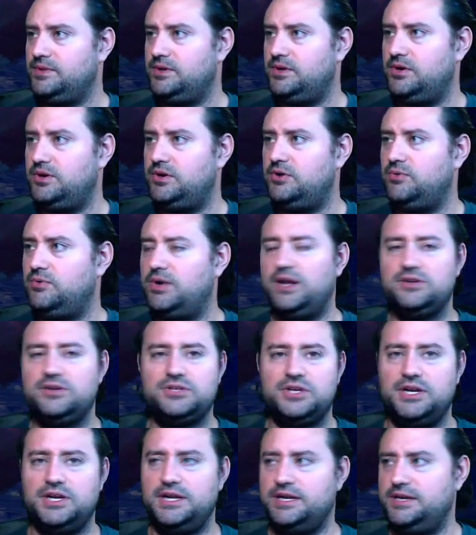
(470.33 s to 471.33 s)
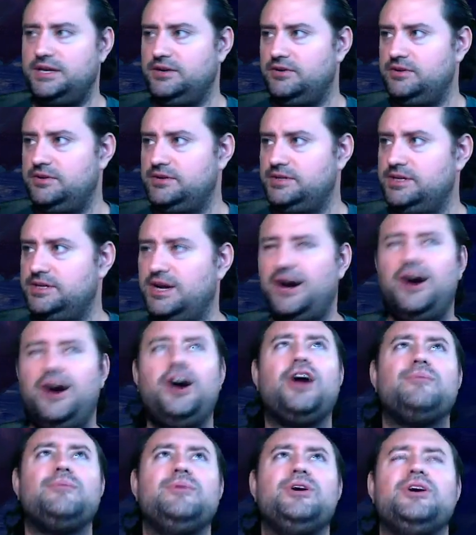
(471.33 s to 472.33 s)
Oh, what else are you going to kill?
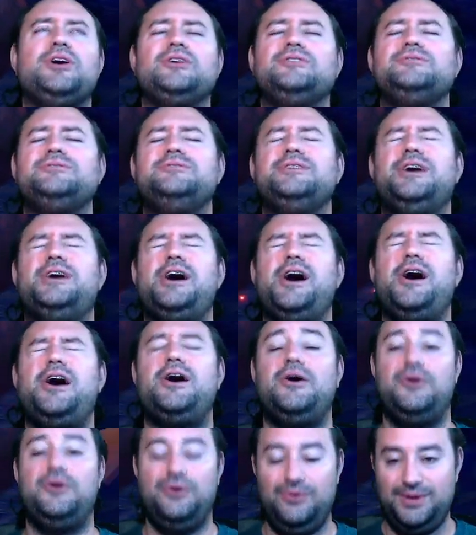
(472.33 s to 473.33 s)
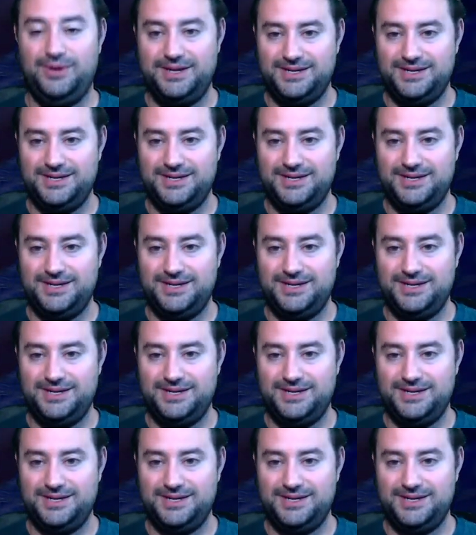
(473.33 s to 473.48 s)
Armor! No!